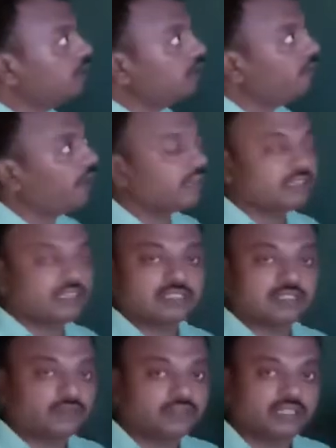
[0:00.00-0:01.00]
the factors
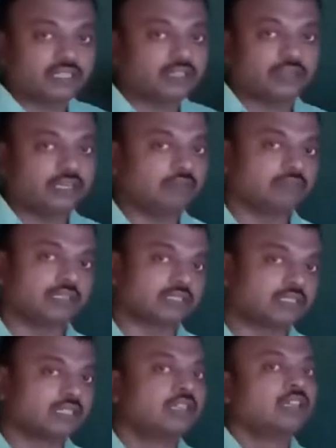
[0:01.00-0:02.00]
of the given
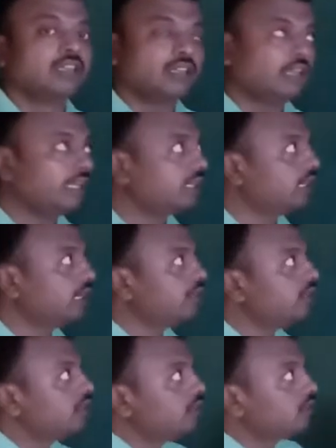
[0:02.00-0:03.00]
numbers. Like
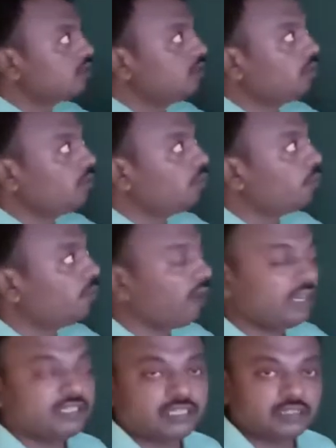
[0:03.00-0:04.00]
that. So,
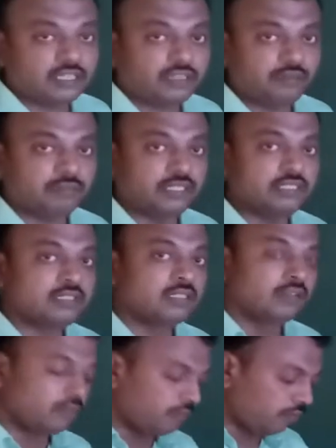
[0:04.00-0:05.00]
factor theorem
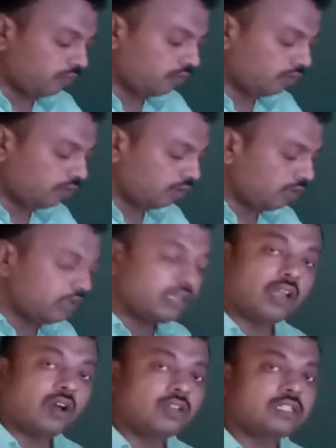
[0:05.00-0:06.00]
is in the
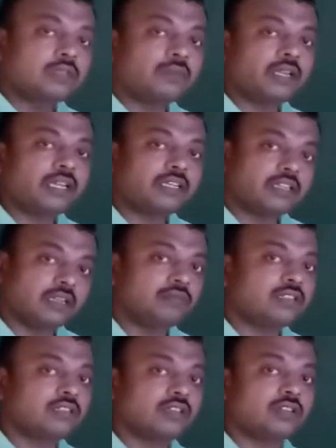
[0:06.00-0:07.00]
algebraic
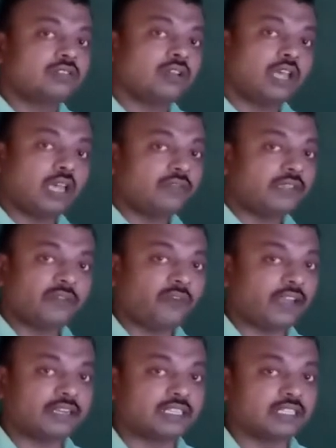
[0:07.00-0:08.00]
terms is also having a
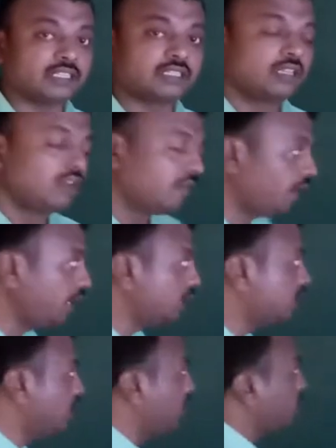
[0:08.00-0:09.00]
factors. For
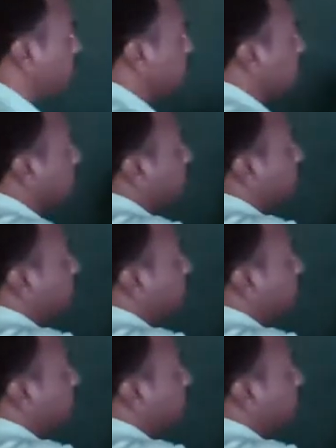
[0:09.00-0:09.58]
examples,